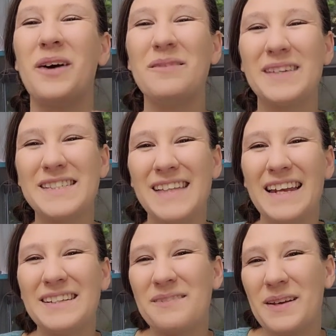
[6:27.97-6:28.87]
so I'm
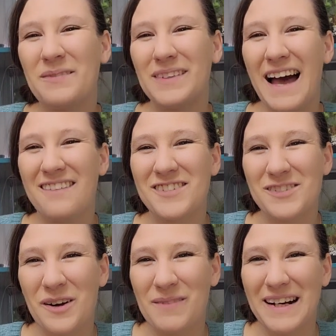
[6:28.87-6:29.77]
excited to be able to have
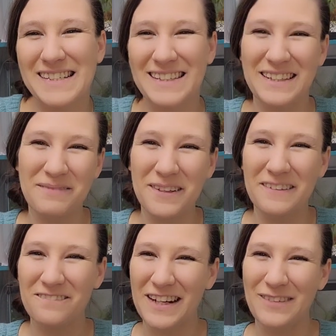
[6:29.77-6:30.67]
strawberries in the
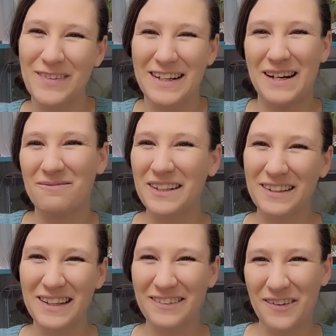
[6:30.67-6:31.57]
middle of freaking winter. I'm
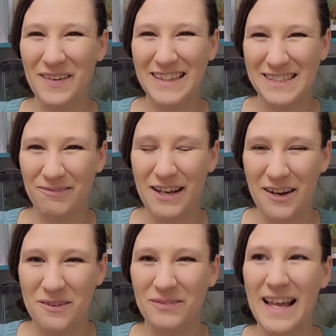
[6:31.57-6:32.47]
literally growing these in
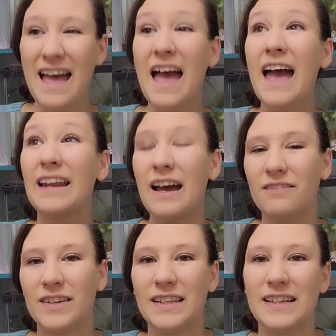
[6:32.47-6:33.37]
my home, and
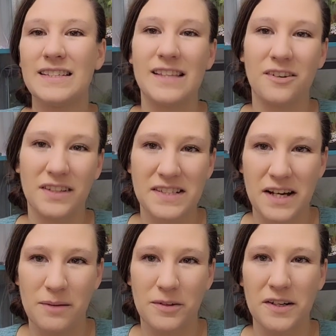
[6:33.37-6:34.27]
everything is set on a
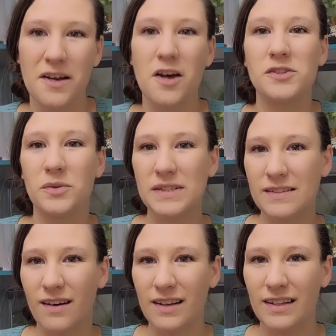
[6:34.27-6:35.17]
timer. So
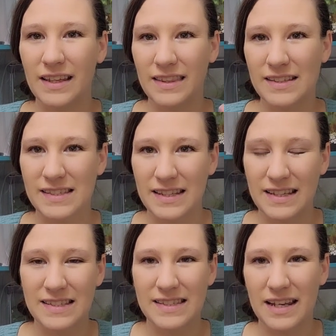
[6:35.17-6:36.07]
it's not like the
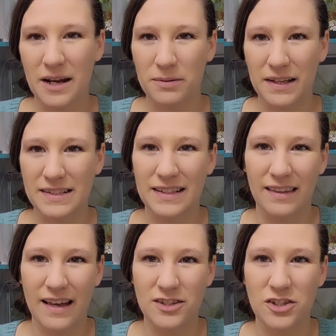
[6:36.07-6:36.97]
seeds that I
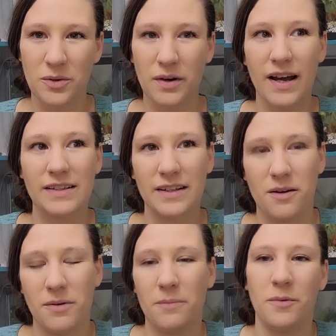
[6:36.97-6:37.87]
planted last year where I had to
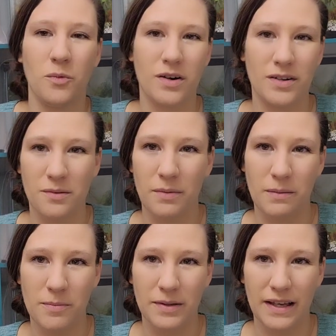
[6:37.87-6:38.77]
come up and water the
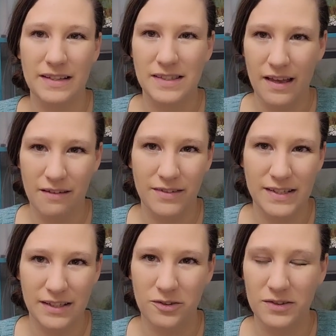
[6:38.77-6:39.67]
baby plants
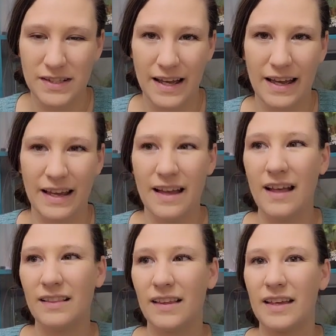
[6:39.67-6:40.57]
every single day.
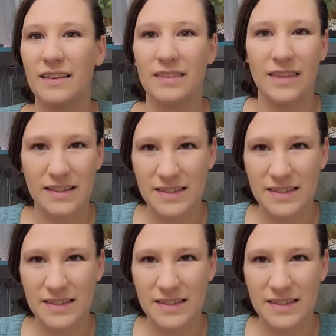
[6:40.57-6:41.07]
Like